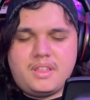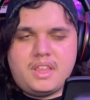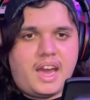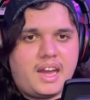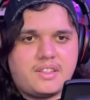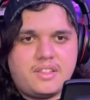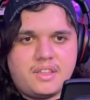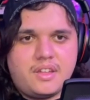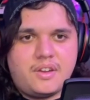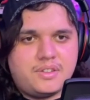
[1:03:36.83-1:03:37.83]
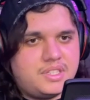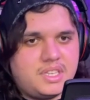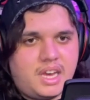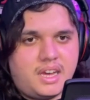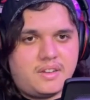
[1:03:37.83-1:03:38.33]
the Act Theater in
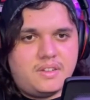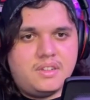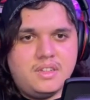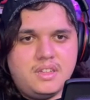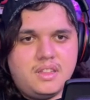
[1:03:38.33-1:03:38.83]
Seattle.